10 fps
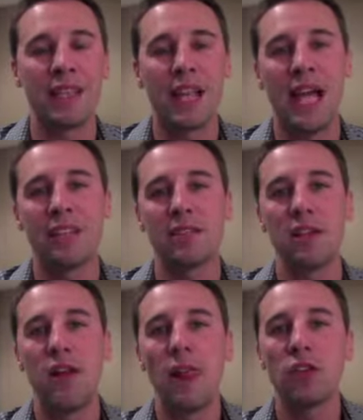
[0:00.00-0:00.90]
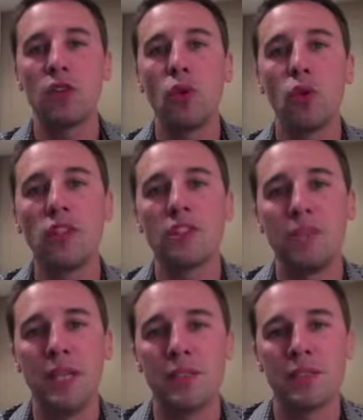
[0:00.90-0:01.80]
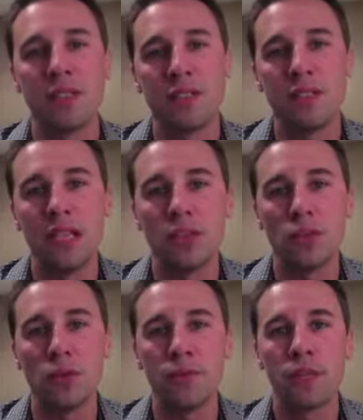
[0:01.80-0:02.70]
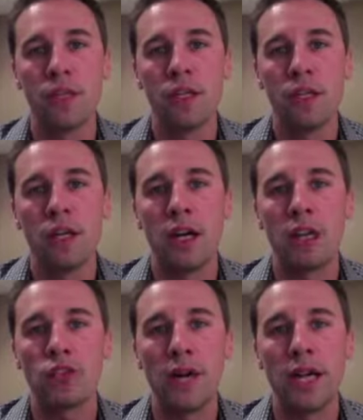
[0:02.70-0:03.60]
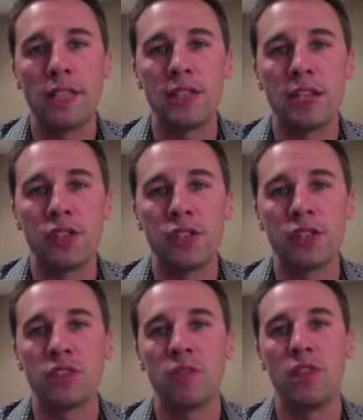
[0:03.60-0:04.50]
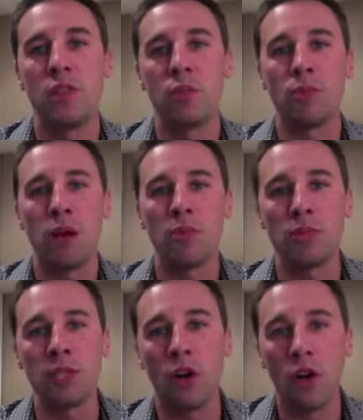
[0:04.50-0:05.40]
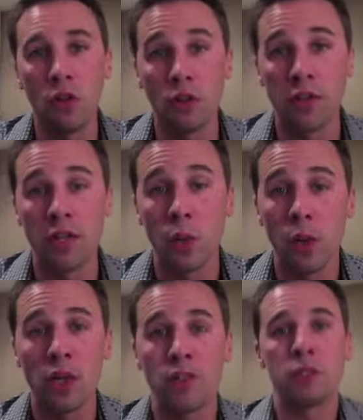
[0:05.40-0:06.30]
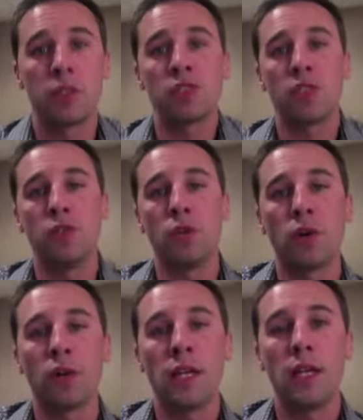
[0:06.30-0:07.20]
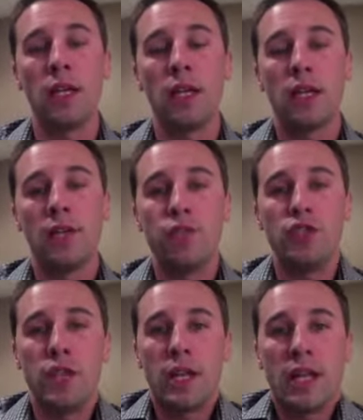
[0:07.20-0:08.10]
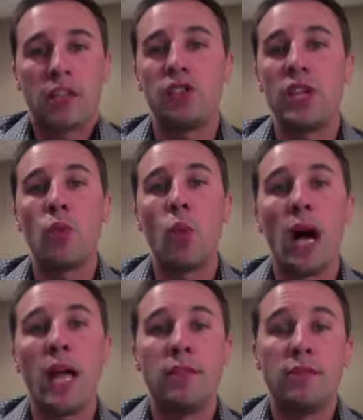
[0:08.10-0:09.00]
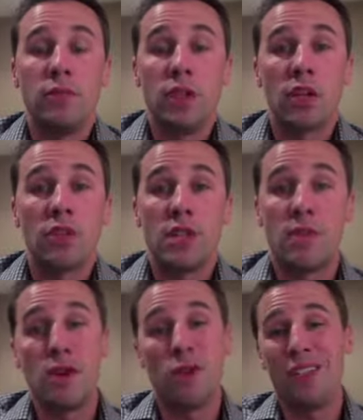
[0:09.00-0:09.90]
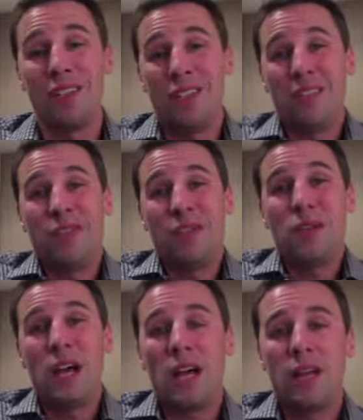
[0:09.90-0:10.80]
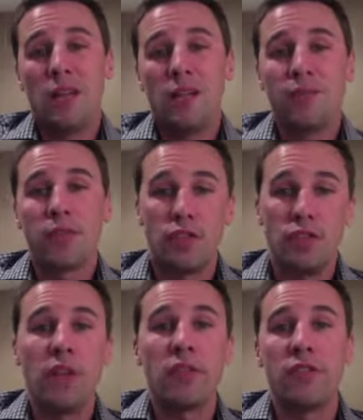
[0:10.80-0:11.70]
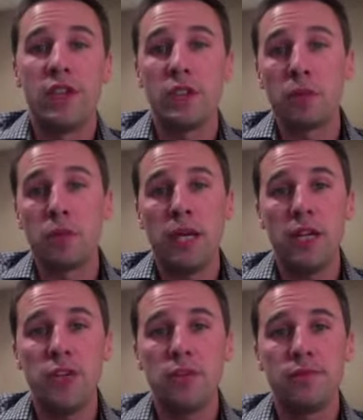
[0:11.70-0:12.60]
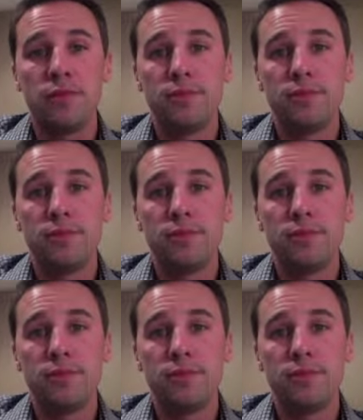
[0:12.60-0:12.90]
And the last coolest piece to this digital training session is something that we probably all are very aware of, especially if you are in a Gen X, Gen Y younger demo, and even if you're not. Do you have a Facebook page?